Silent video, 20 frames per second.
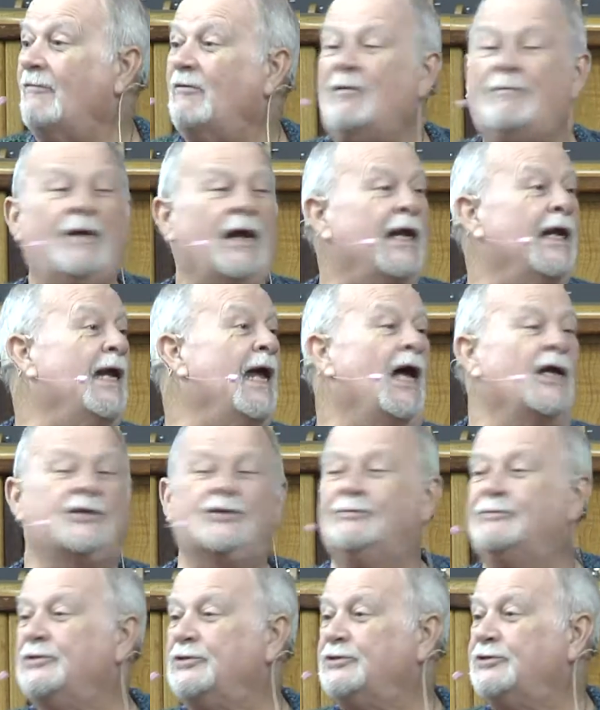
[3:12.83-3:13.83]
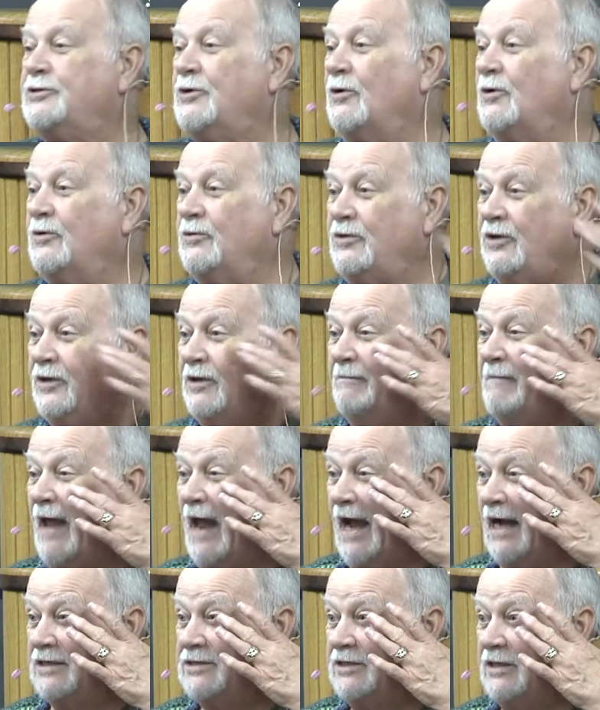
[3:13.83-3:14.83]
everybody else was stoned to the
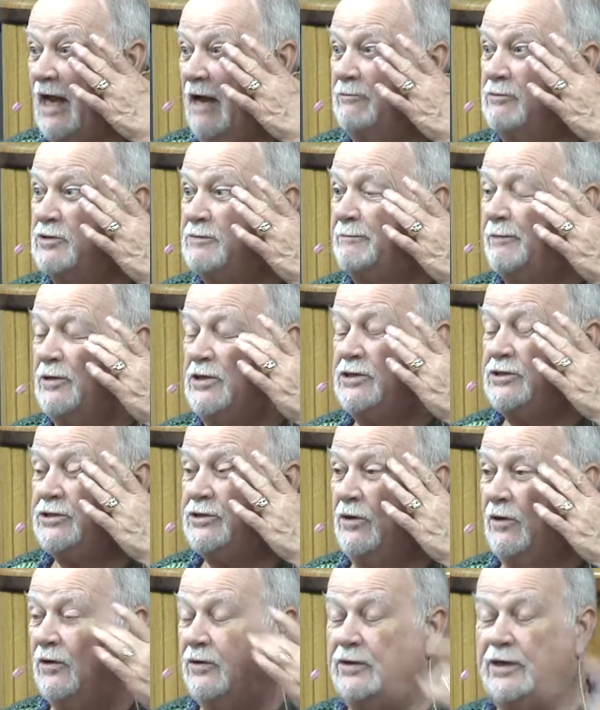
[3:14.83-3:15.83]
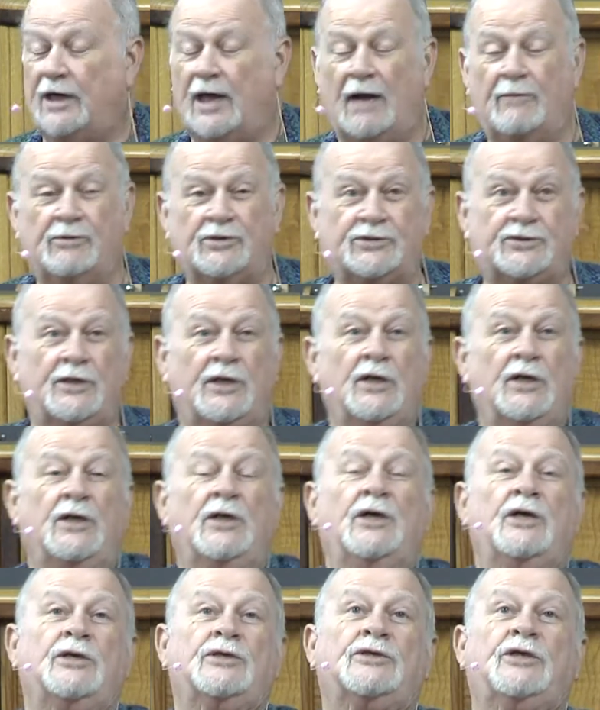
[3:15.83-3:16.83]
max, and I was pretty stoned, and I was
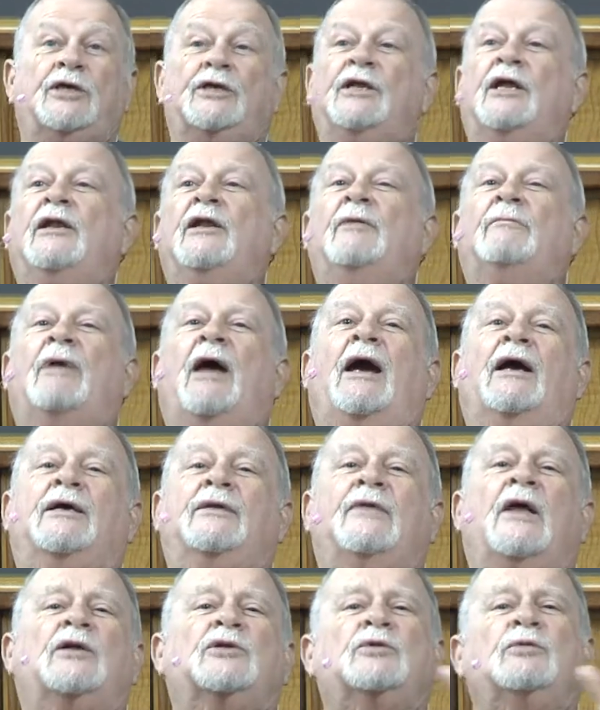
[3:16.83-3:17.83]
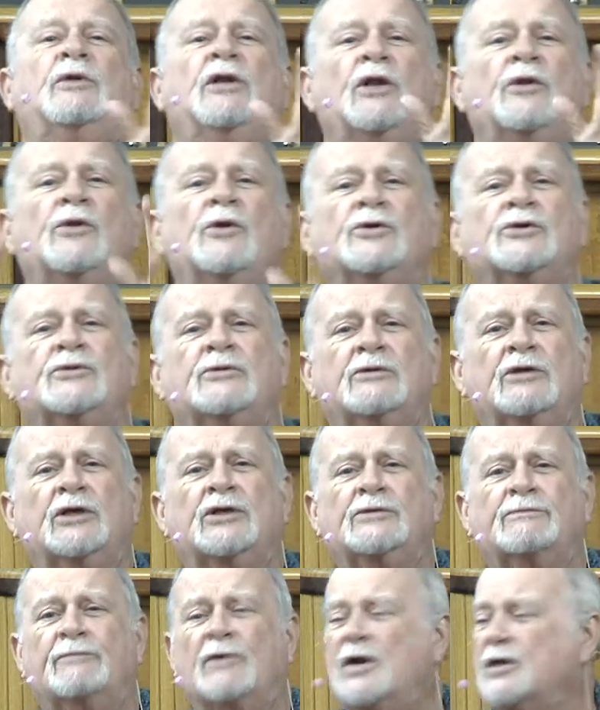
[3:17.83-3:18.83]
sitting in the back. That's one of those
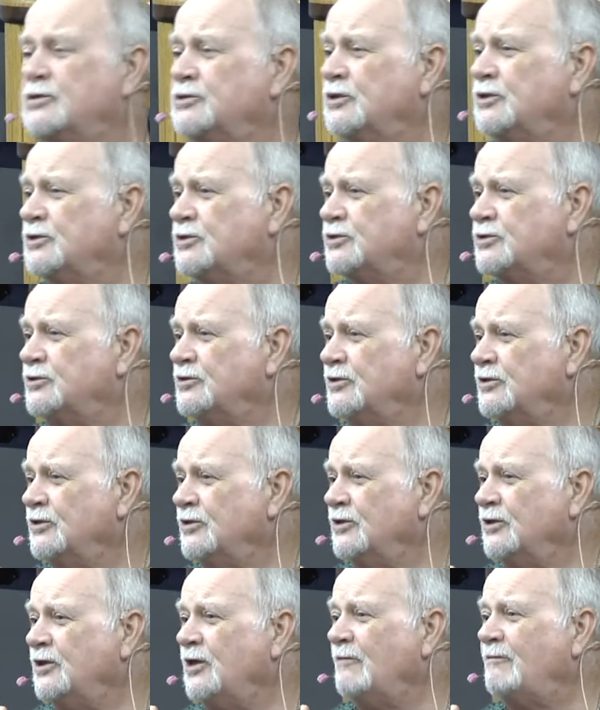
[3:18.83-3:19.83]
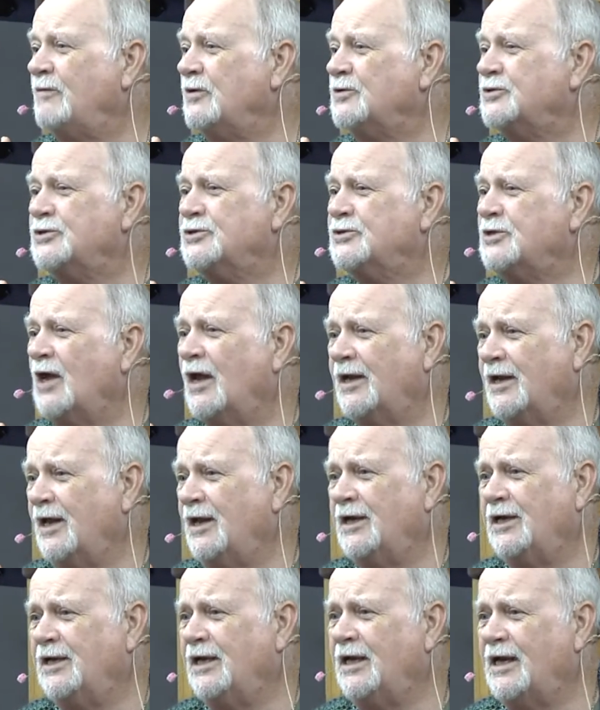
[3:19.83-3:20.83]
expressions, if this is not
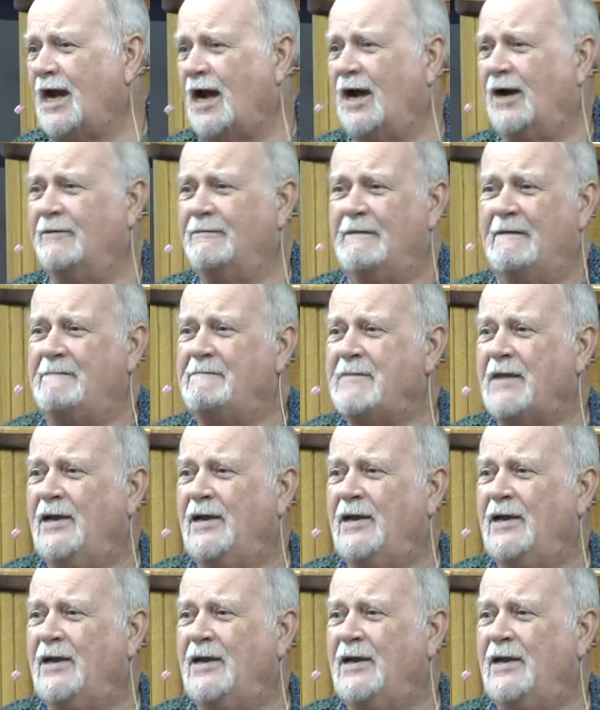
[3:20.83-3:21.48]
edited out,